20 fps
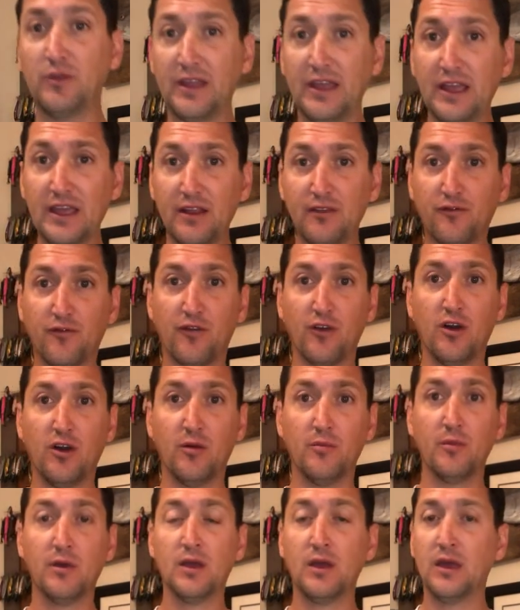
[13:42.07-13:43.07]
you need,
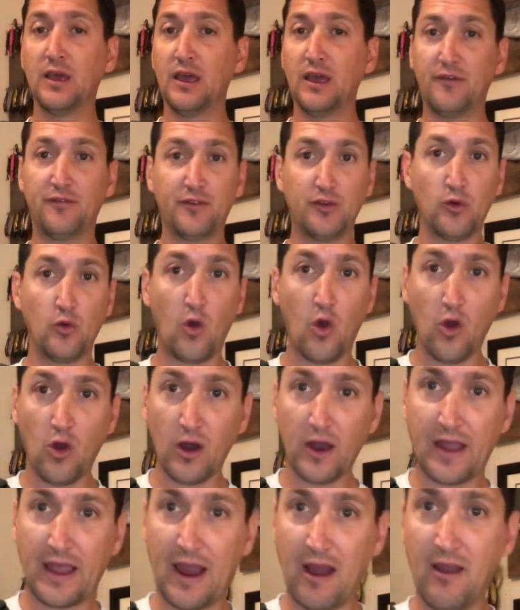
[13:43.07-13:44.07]
from if you
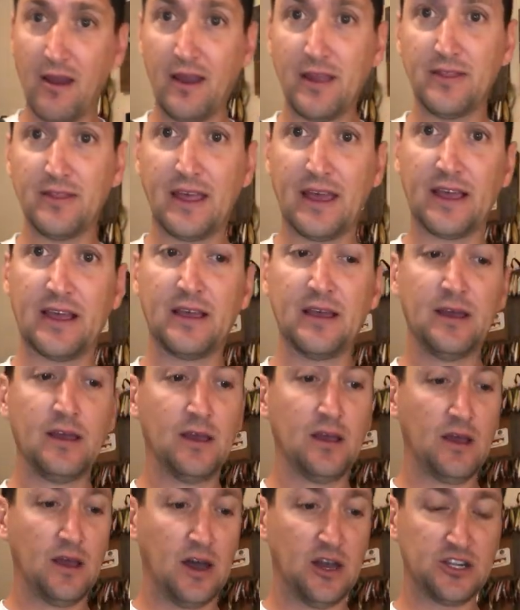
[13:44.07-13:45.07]
are carrying like
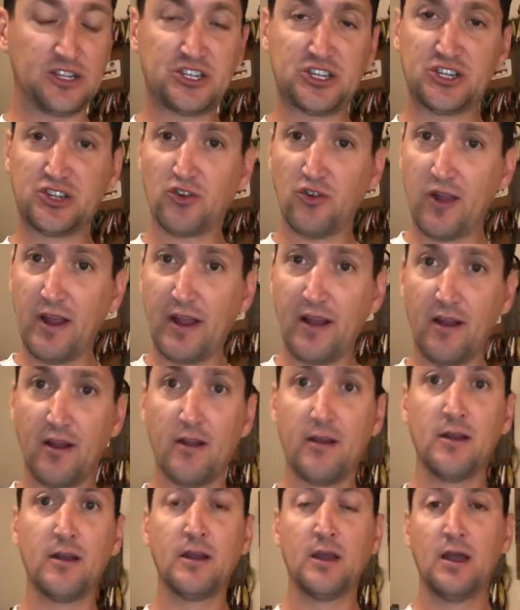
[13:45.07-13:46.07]
a
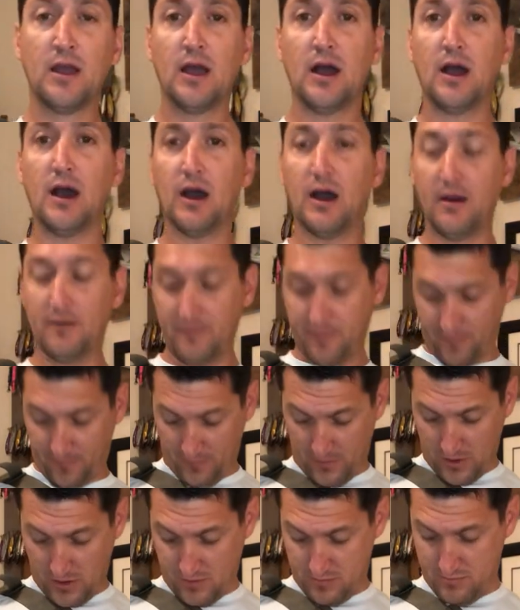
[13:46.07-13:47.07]
stringer,
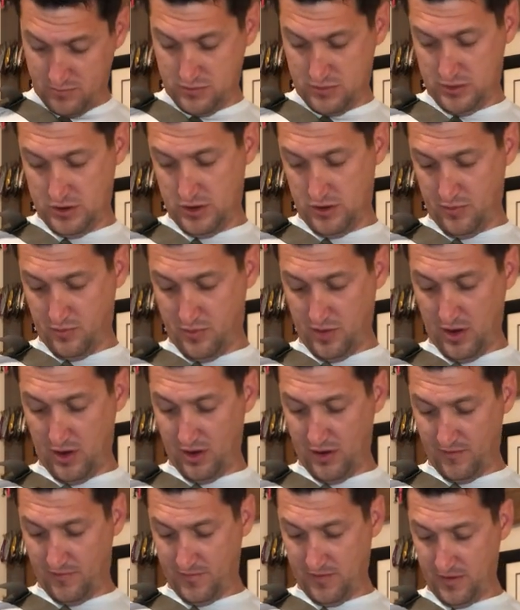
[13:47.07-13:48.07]
from your
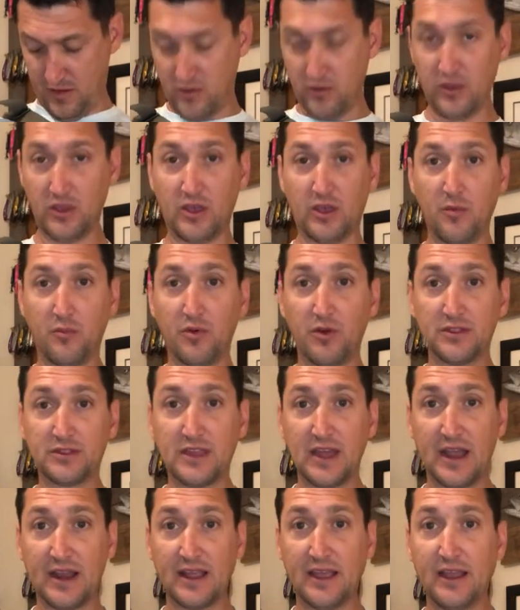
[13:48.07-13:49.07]
boga float, you can
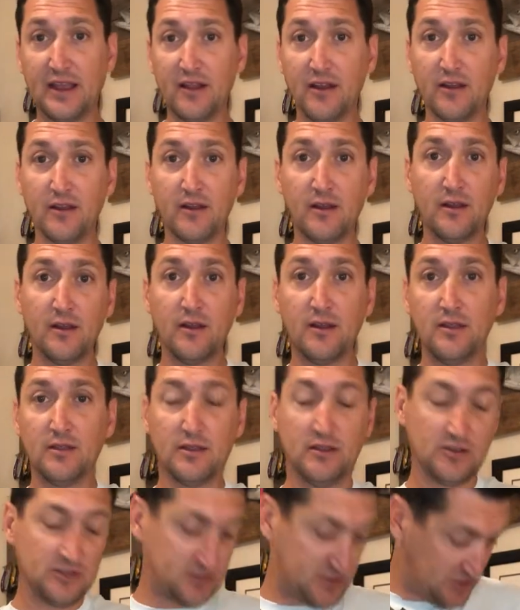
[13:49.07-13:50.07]
put that here.
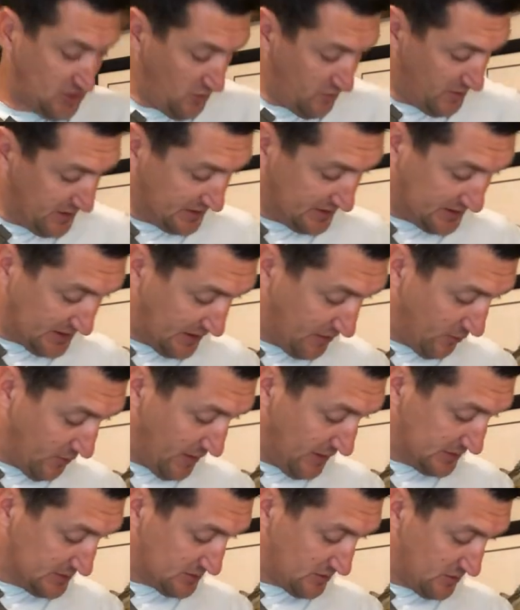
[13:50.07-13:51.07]
There's so many
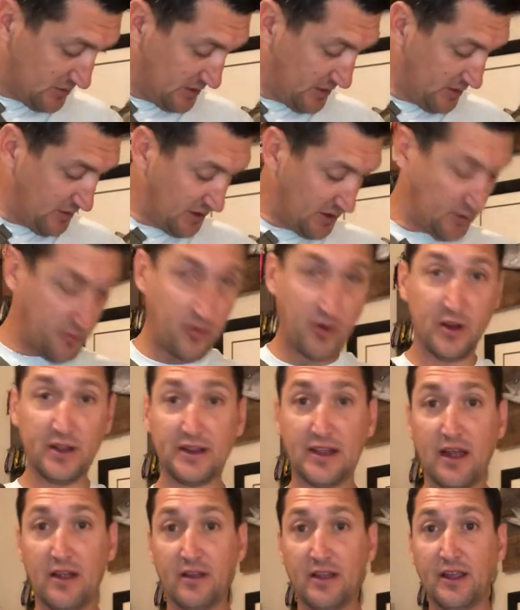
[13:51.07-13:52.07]
D-rings on here, you can put
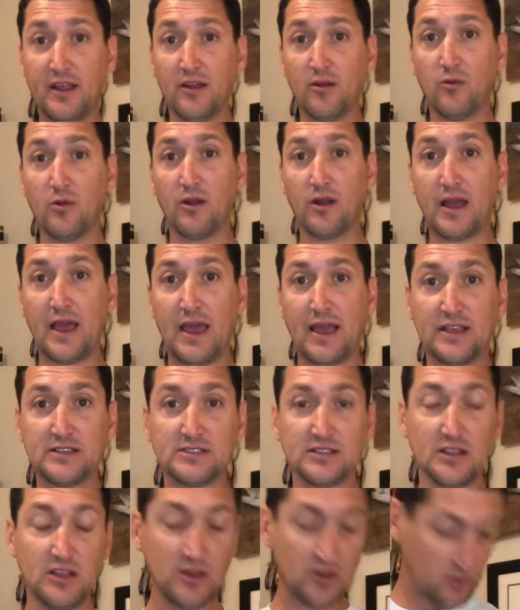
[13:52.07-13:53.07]
it down here where it
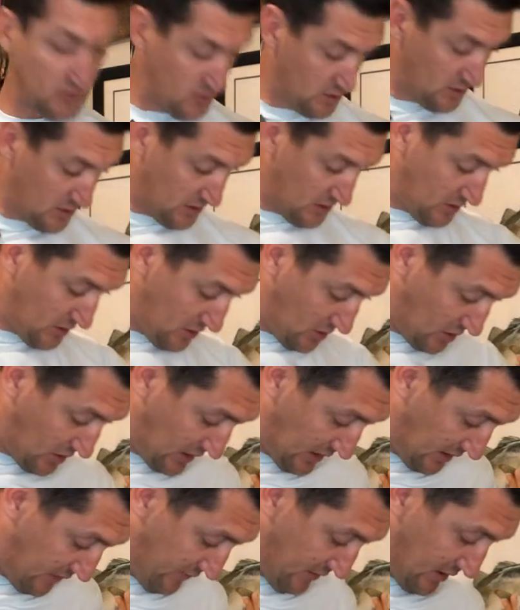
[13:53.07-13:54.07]
hangs low. You
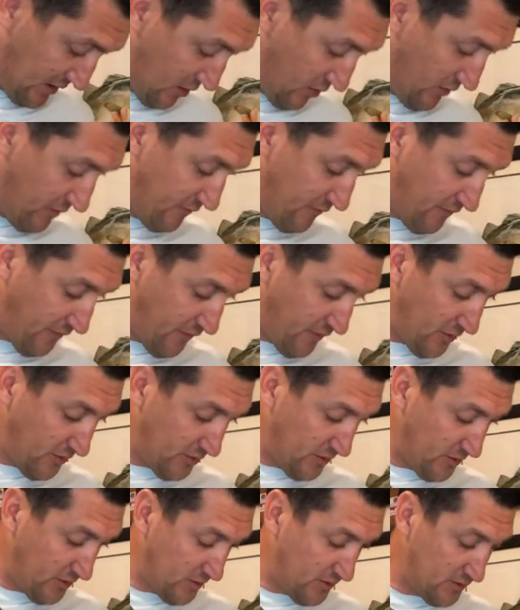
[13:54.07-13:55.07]
can even go even
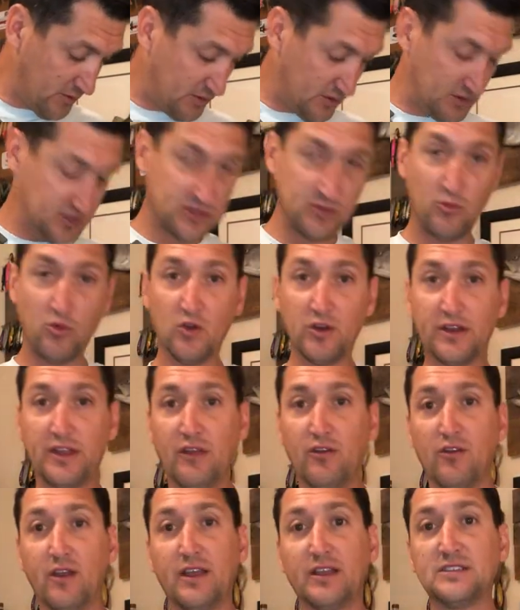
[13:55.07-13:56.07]
further, there's some more
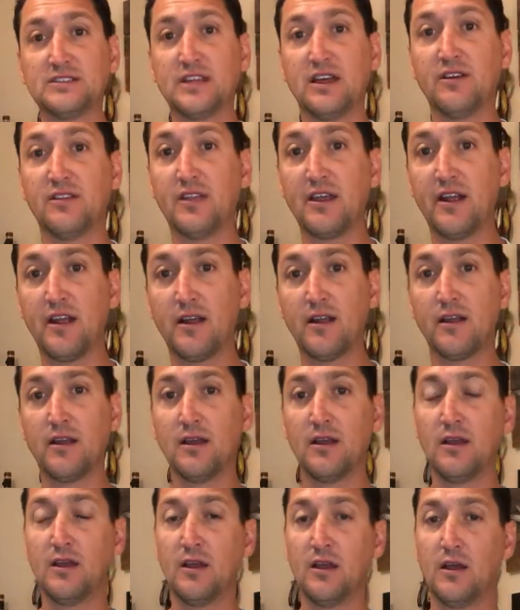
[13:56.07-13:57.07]
D-rings down there.